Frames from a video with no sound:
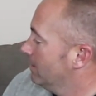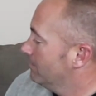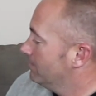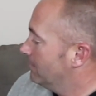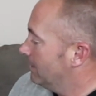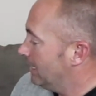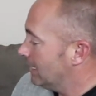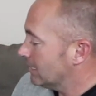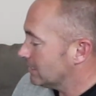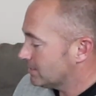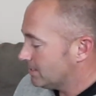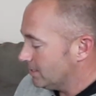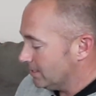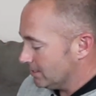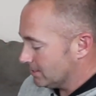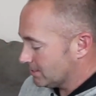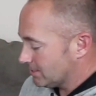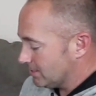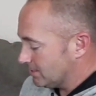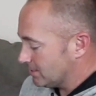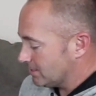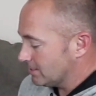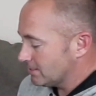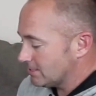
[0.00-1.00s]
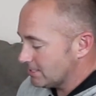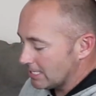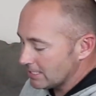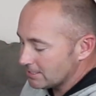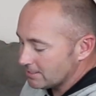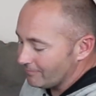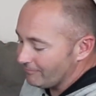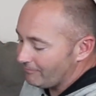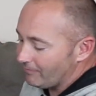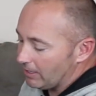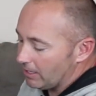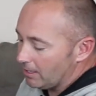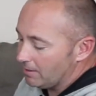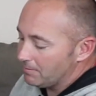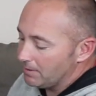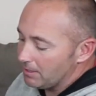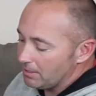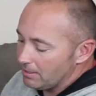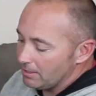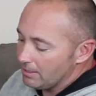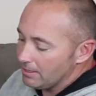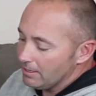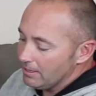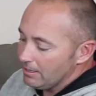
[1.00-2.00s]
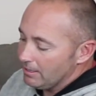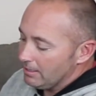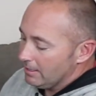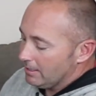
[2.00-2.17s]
My next disc is a Sexton Firebird.